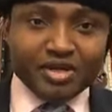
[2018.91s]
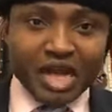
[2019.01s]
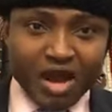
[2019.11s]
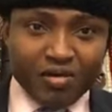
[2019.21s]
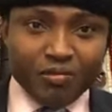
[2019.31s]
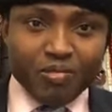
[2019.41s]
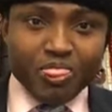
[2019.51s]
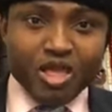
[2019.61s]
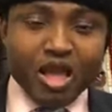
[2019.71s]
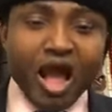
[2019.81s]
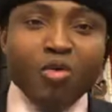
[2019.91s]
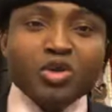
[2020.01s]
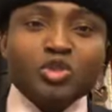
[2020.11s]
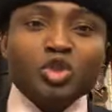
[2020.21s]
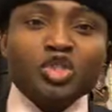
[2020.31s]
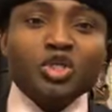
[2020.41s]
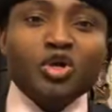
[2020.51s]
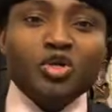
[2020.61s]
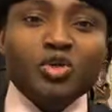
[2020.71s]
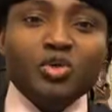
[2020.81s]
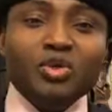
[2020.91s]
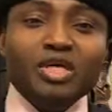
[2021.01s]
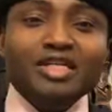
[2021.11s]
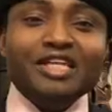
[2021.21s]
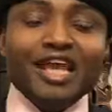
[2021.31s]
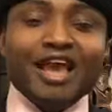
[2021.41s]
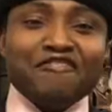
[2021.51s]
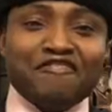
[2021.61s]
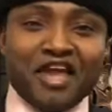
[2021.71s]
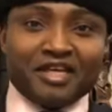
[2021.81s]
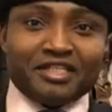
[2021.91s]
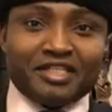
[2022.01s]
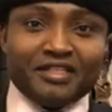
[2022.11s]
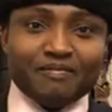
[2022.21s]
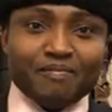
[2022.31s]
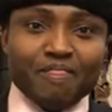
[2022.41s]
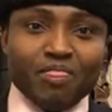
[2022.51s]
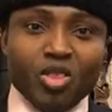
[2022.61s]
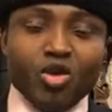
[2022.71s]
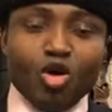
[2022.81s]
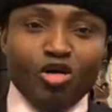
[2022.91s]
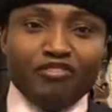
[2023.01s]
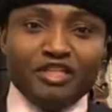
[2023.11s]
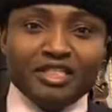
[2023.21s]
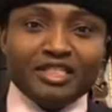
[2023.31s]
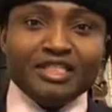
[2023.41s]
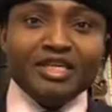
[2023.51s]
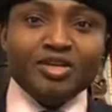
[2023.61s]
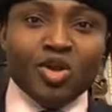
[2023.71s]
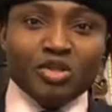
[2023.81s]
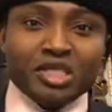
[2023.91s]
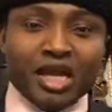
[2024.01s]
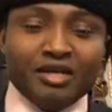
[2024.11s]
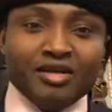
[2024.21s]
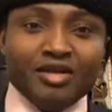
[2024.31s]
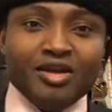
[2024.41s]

Now, I want to show you the effect of this Northern